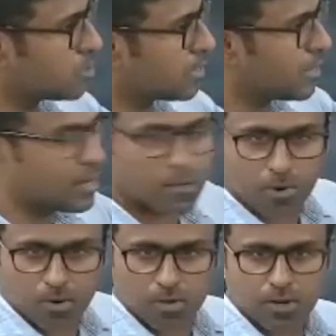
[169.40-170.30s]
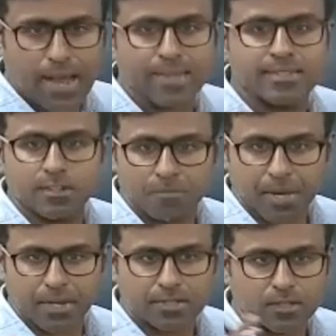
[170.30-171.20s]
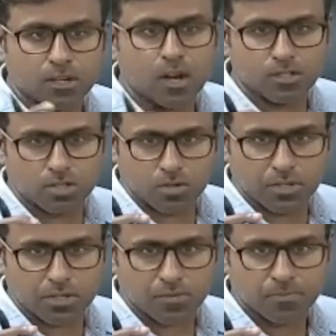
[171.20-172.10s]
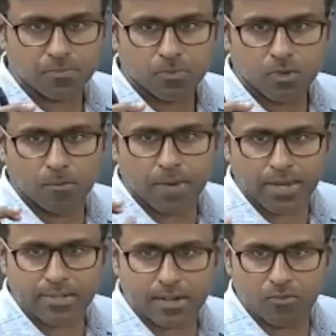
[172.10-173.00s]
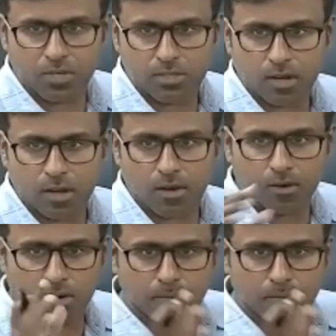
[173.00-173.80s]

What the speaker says: think about as in mains constituents. Okay? Mains like we saw or